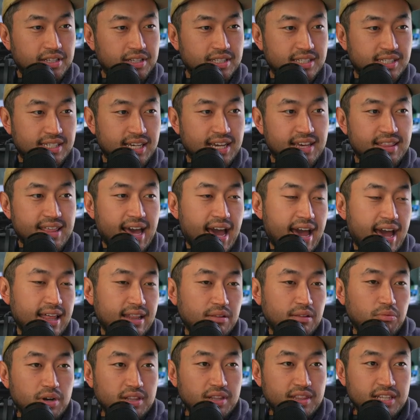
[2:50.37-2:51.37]
you can see
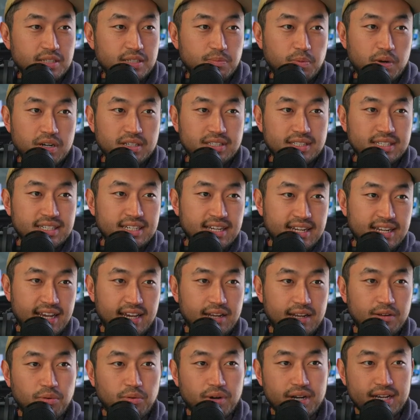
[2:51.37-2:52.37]
that what this person
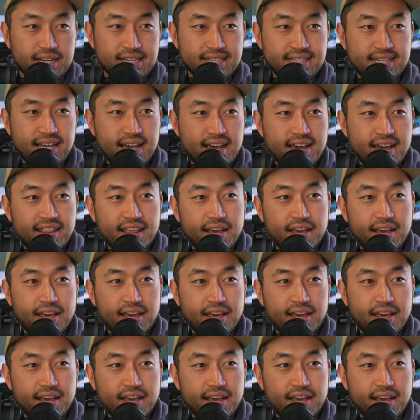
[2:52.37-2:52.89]
did was